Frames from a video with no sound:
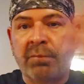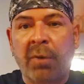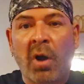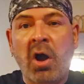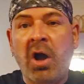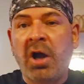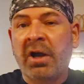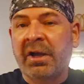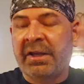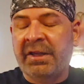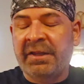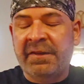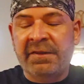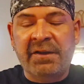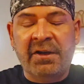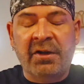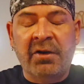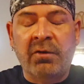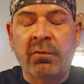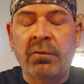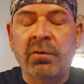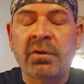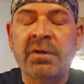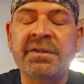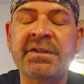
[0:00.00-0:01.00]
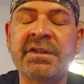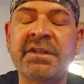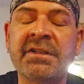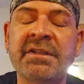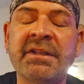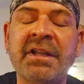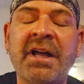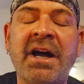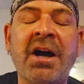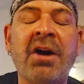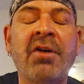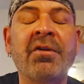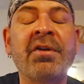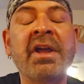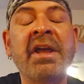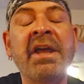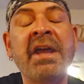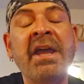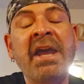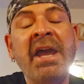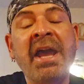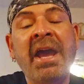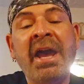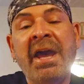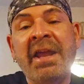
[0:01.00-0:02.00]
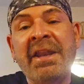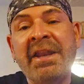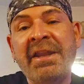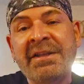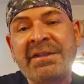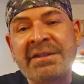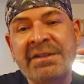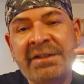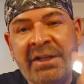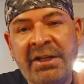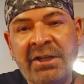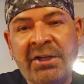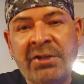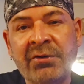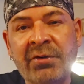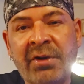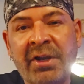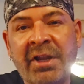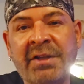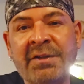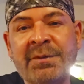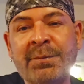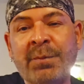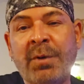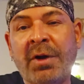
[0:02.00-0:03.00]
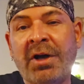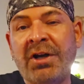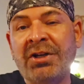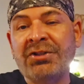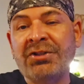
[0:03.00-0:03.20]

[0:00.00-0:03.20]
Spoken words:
honking their horns as loud and as ignorant as